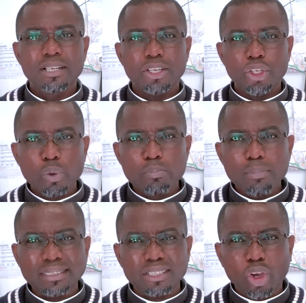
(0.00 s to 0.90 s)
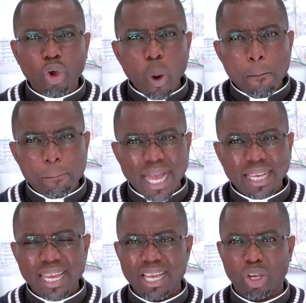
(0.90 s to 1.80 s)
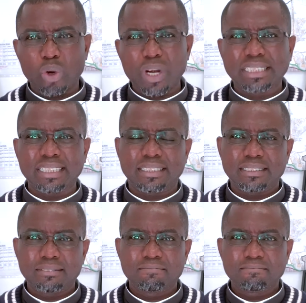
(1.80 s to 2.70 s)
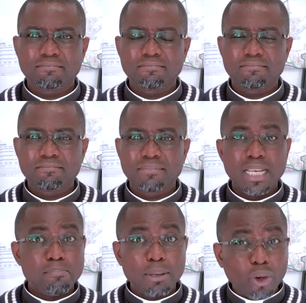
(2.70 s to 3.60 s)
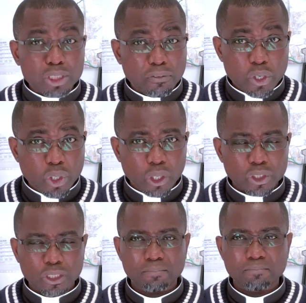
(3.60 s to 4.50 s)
you must go back and correct it. Because if you don't,